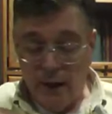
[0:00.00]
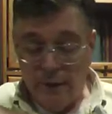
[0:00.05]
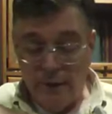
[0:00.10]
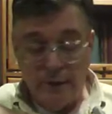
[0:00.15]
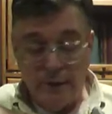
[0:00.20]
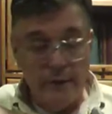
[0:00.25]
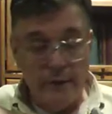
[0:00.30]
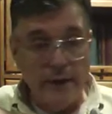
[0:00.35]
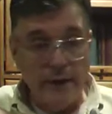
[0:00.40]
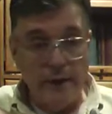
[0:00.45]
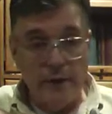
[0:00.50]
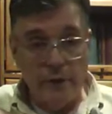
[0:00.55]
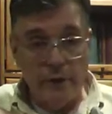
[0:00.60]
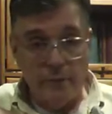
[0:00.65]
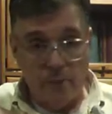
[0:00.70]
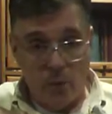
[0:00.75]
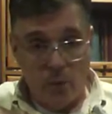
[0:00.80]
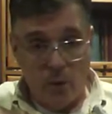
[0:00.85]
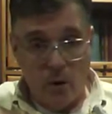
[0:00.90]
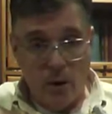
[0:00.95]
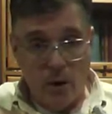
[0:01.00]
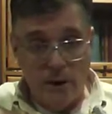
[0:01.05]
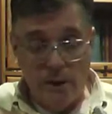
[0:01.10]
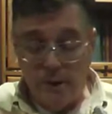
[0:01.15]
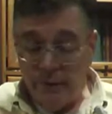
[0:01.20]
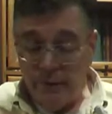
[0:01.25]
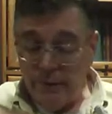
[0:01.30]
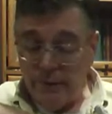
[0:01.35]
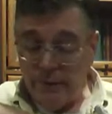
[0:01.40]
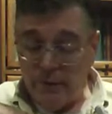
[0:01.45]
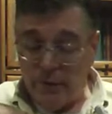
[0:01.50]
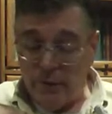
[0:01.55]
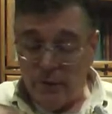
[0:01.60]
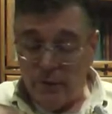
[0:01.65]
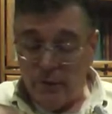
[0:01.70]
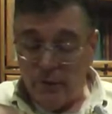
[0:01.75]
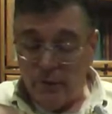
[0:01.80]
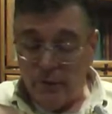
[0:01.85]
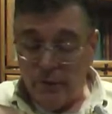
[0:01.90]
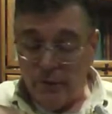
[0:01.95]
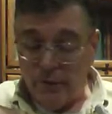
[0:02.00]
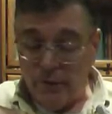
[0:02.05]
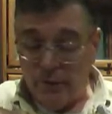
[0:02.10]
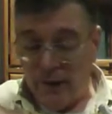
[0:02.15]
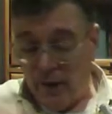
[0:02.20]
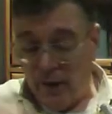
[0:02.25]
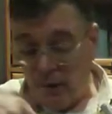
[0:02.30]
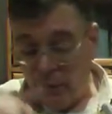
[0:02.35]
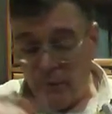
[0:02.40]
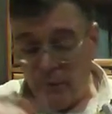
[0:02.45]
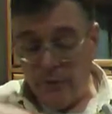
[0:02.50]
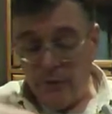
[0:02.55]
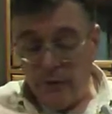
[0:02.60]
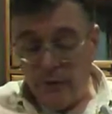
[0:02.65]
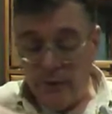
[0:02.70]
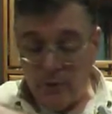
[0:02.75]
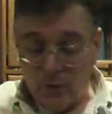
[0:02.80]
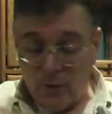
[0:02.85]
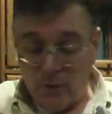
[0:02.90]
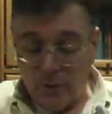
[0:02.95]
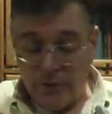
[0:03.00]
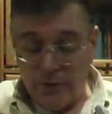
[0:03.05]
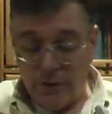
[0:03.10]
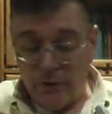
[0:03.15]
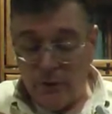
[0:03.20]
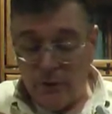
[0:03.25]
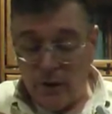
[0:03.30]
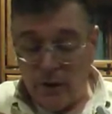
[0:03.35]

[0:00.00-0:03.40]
The D is broad, so the closest vowel, we see the closest